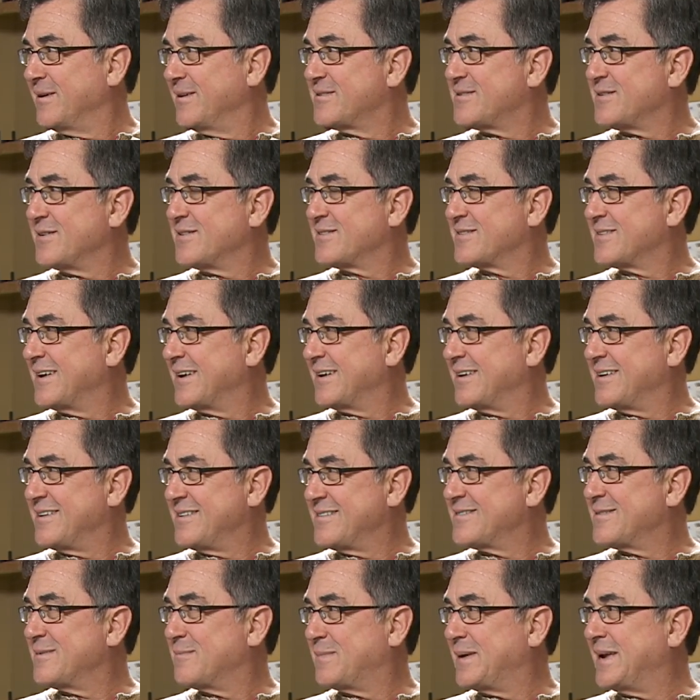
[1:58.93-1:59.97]
So it's saying
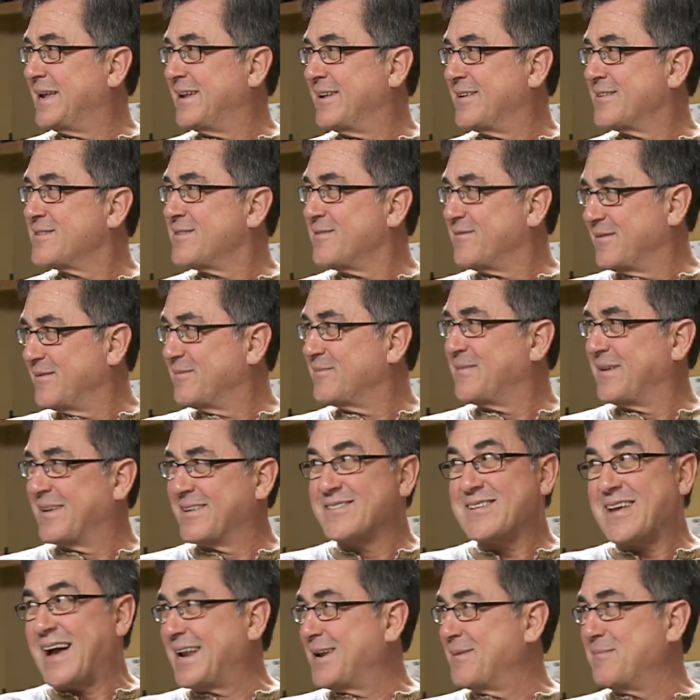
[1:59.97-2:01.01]
he's the penis of the,
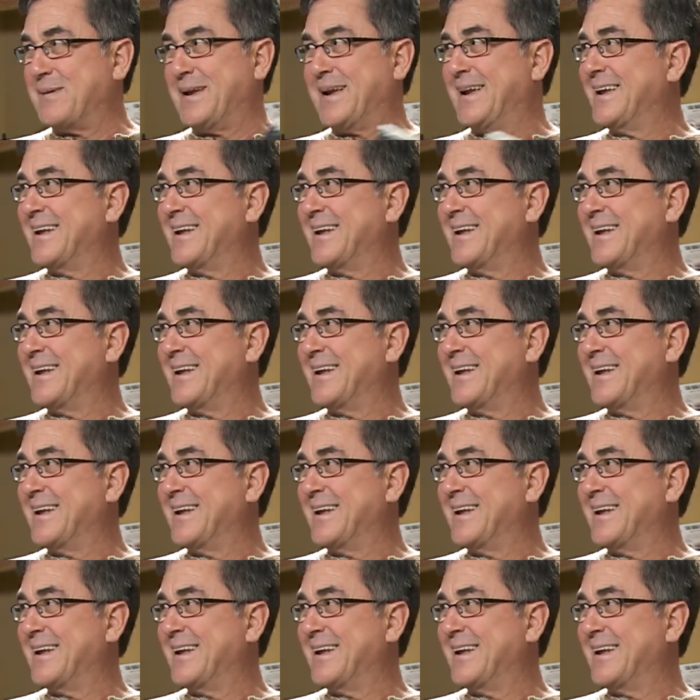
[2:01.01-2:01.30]
it's gotta be.